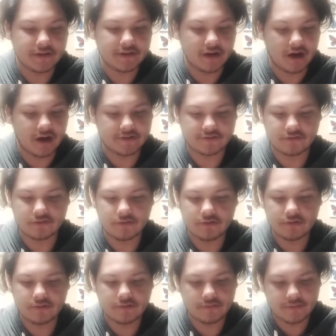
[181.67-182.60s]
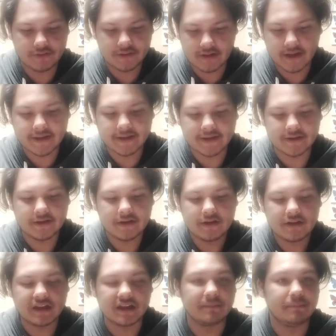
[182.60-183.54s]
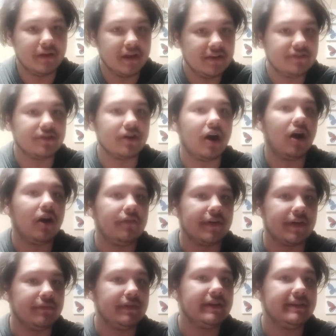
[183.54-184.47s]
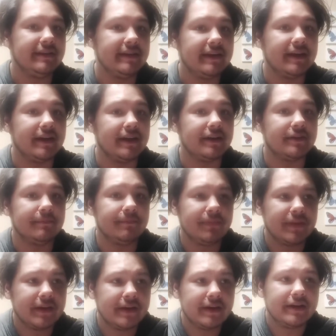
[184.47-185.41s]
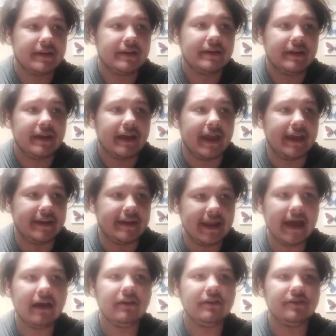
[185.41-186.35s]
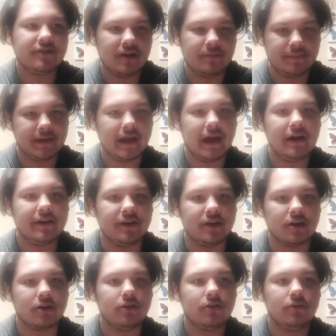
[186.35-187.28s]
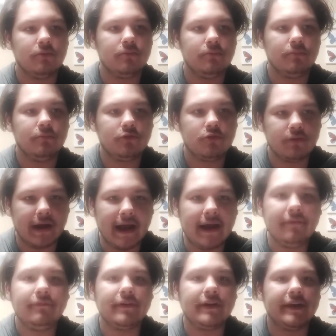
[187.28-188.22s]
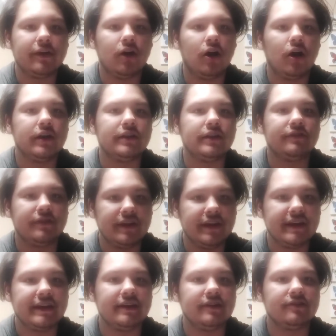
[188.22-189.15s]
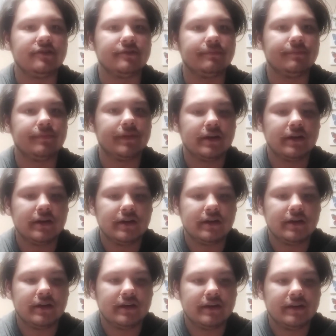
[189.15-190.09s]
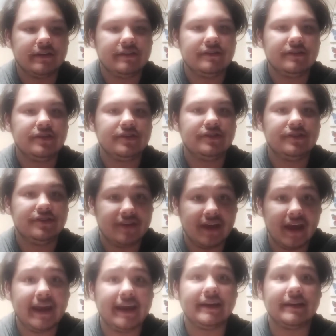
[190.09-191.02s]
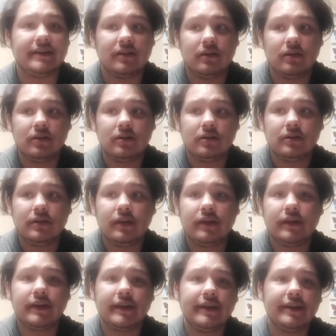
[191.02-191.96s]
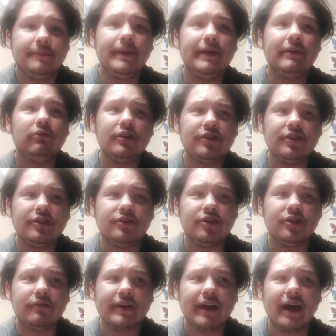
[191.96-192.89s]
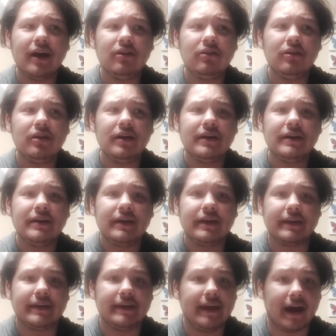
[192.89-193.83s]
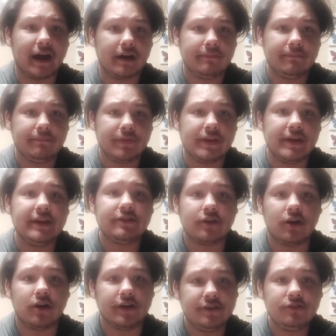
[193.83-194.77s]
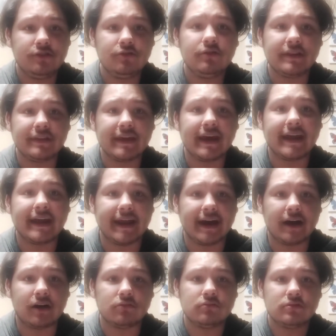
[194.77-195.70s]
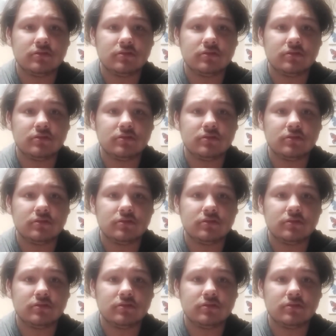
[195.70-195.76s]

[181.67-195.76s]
the audience who, who didn't like it to piss off, and we did, and now he's coming out here groveling on his knees and saying, can you please watch the show now? Yeah, he's, he's doing that now.